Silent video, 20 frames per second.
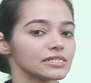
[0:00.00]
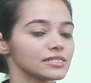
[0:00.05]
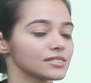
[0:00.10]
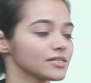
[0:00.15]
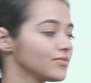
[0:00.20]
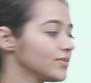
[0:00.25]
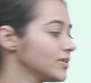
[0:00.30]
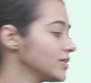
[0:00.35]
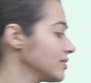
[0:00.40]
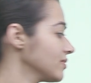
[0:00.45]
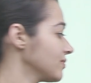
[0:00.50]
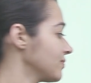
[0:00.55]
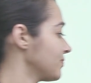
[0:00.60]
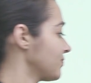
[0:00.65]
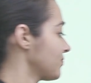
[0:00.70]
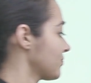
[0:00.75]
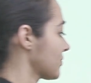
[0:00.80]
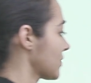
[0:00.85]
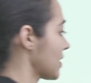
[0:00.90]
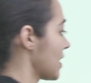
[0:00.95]
is our
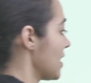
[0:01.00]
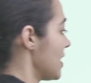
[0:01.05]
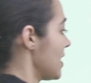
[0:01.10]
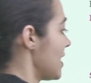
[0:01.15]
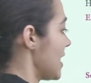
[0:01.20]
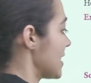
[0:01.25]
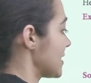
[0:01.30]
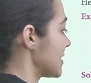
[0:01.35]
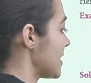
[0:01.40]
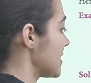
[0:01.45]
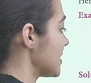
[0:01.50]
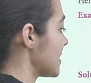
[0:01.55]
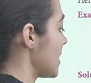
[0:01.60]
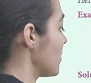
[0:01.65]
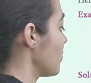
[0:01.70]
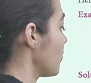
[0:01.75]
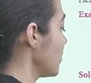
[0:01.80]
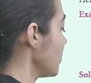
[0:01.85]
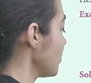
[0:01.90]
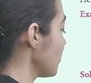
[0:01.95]
exercise
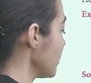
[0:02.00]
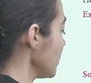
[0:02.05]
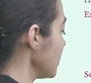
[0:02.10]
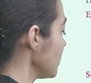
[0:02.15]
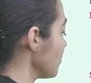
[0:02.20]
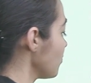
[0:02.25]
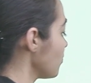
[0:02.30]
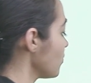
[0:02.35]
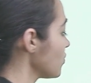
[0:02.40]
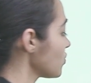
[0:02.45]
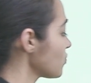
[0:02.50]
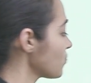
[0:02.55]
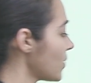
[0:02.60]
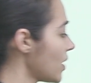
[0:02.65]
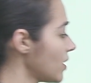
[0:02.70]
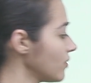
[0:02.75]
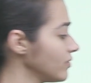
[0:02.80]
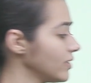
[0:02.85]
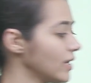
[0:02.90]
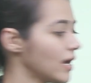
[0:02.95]
9.3. In the first
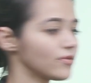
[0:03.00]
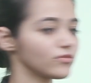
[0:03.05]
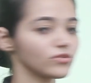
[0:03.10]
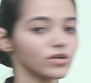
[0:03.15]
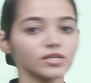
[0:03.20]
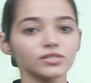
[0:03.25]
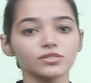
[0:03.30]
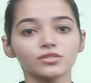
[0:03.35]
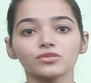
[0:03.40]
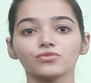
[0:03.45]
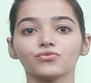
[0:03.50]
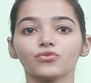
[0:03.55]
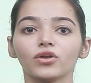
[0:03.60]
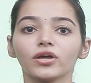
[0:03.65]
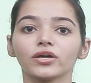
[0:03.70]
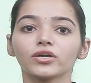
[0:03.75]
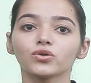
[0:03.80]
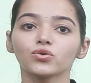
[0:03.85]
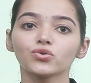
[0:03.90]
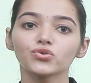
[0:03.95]
part, we have to answer the
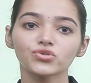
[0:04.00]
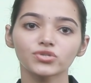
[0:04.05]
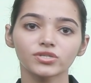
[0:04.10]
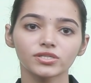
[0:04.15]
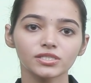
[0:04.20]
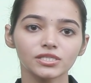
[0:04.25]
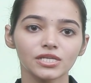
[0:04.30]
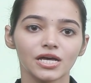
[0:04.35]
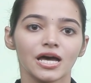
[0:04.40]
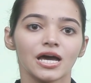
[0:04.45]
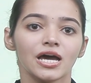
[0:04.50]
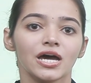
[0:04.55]
following questions.